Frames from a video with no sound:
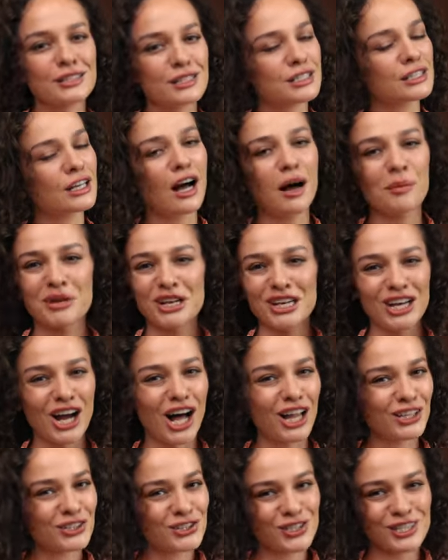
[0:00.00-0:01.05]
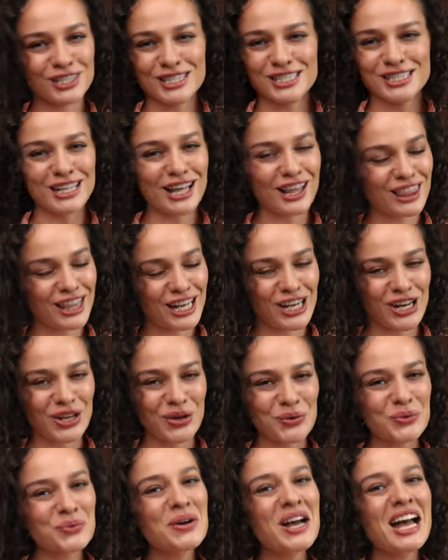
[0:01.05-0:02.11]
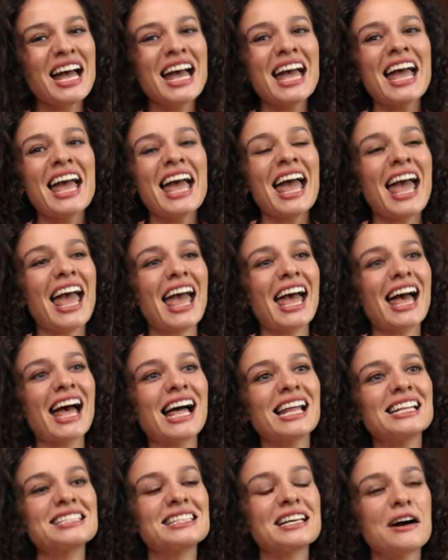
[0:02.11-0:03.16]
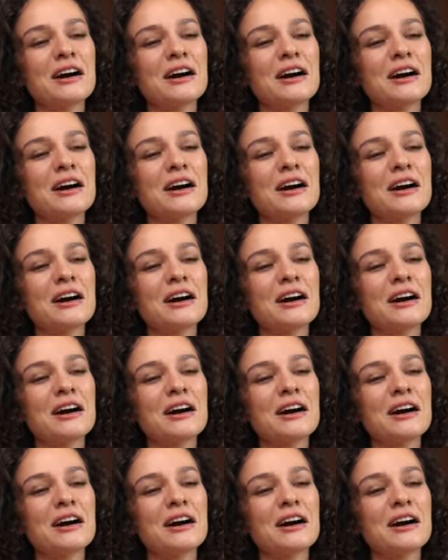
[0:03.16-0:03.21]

this is common knowledge. This is nothing new. And